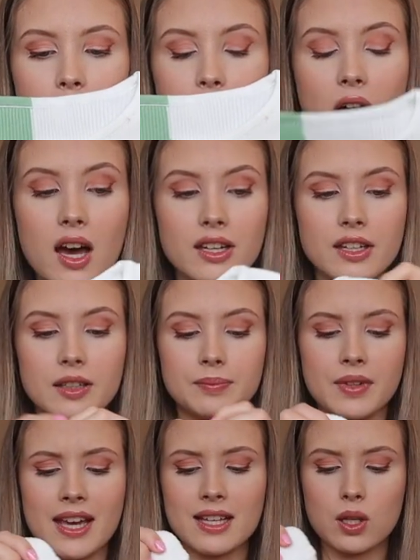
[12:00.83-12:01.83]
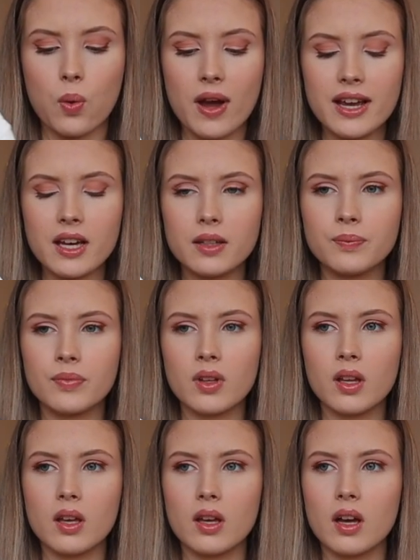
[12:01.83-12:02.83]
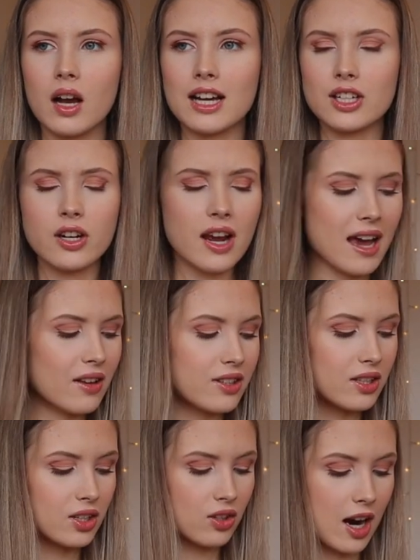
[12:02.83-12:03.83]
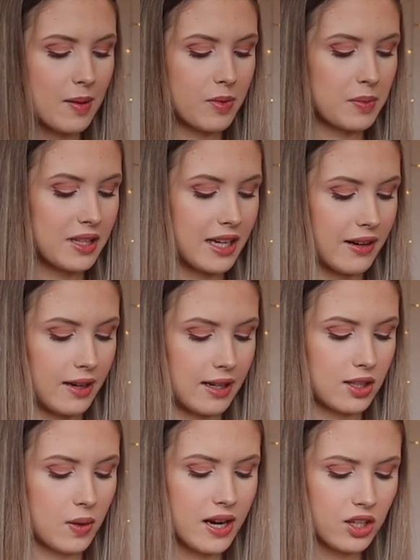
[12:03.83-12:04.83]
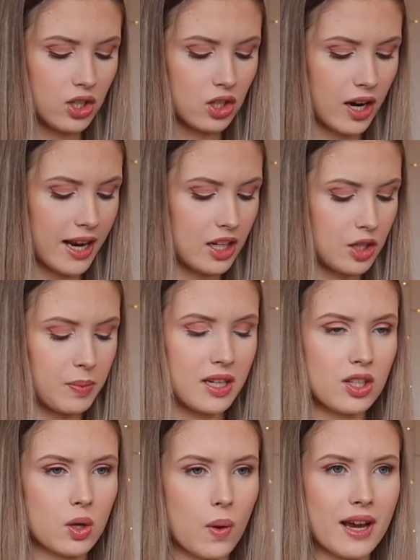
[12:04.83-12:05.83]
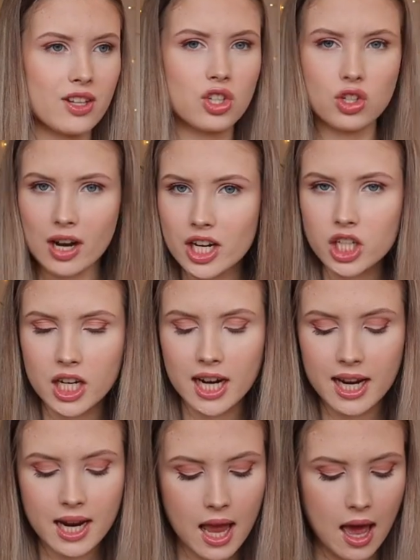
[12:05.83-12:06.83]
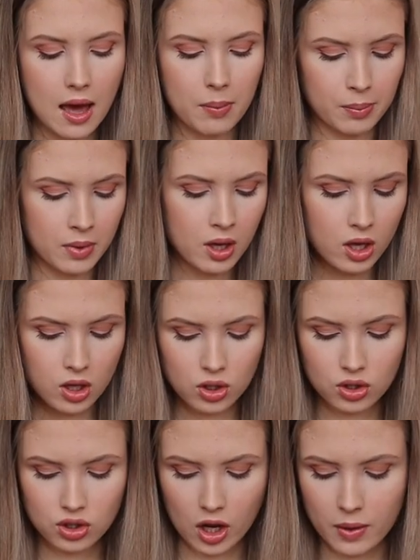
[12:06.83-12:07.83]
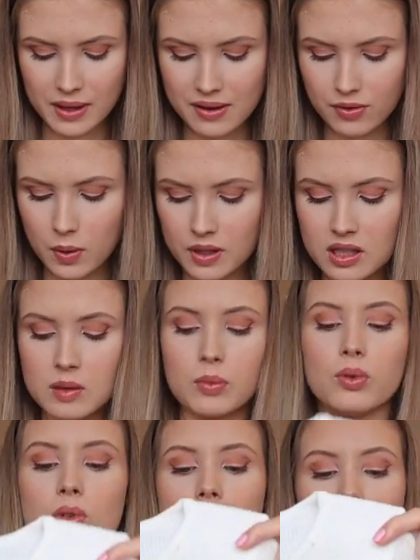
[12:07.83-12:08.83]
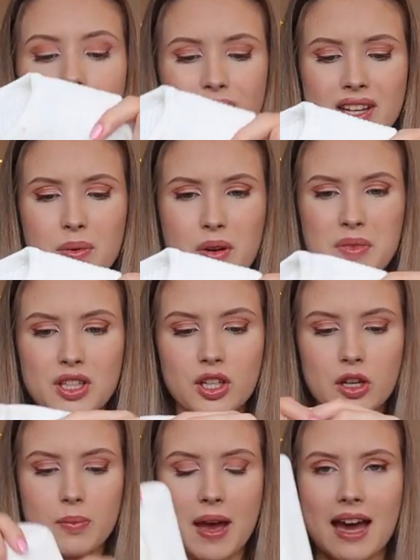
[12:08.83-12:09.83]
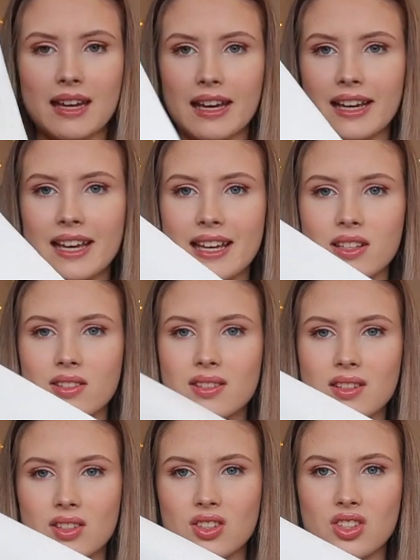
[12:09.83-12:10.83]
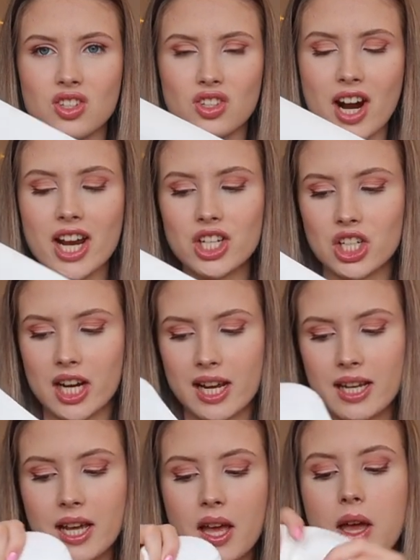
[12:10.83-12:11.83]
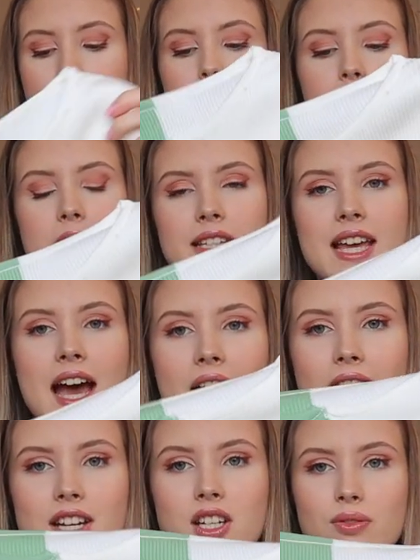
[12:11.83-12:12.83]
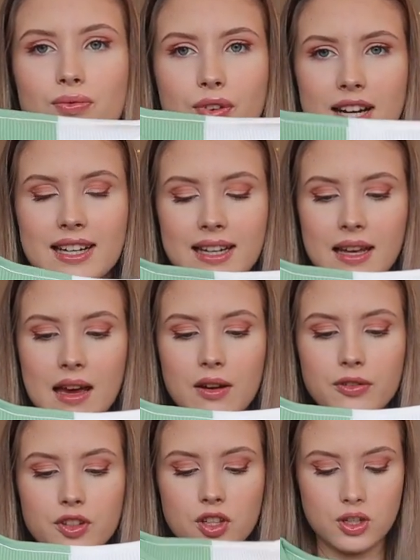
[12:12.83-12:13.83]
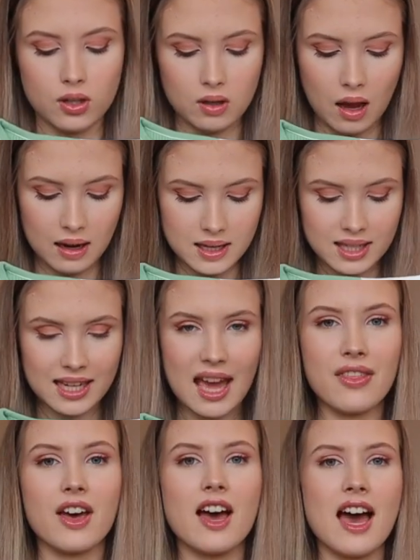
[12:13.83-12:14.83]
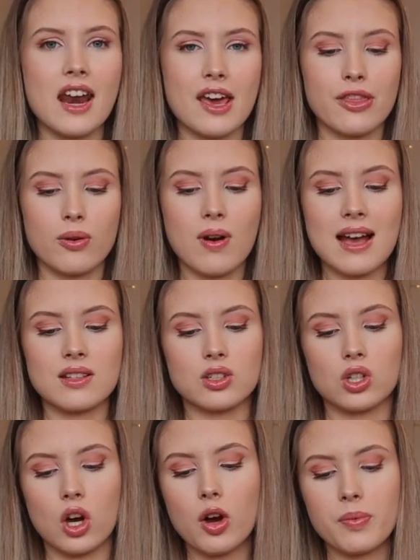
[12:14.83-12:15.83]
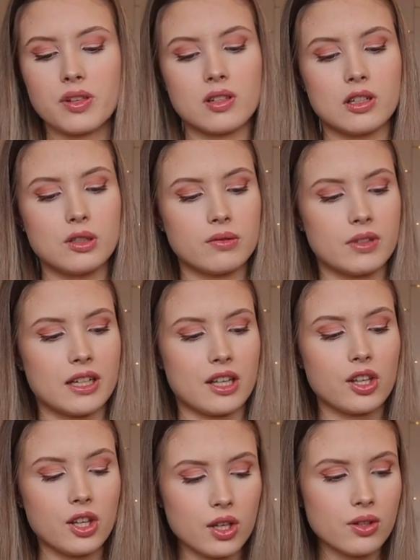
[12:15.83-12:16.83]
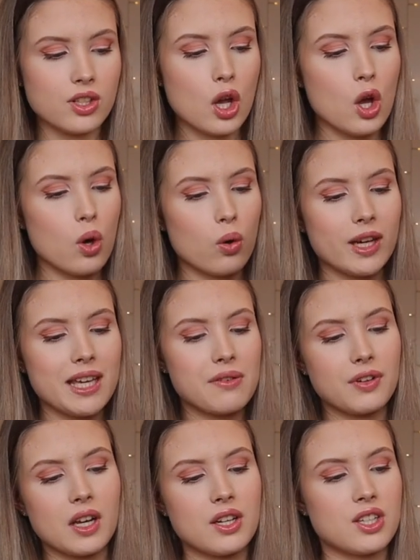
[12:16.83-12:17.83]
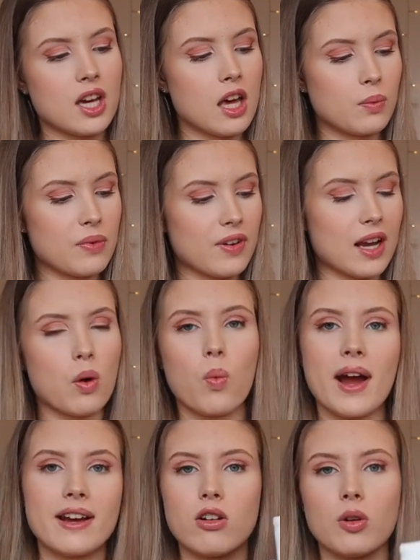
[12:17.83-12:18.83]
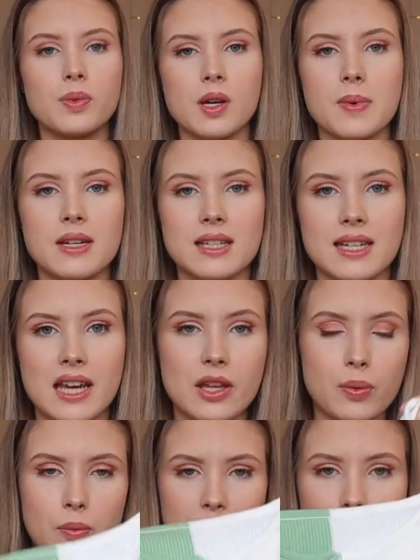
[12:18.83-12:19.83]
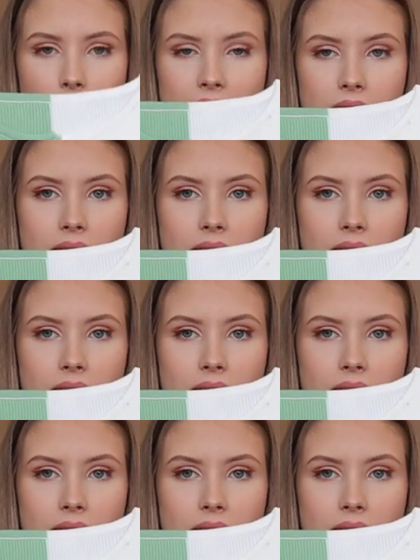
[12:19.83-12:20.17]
cardigan. It's quite, I don't know how to describe the material. It's quite strange, but it's quite stretchy. So even though it's small, hopefully it won't be too bad. Like, it is stretchy. But yeah, I just really loved the two colours together, and I thought as a top this would look really cute, or even undone with like a white crop top underneath would be quite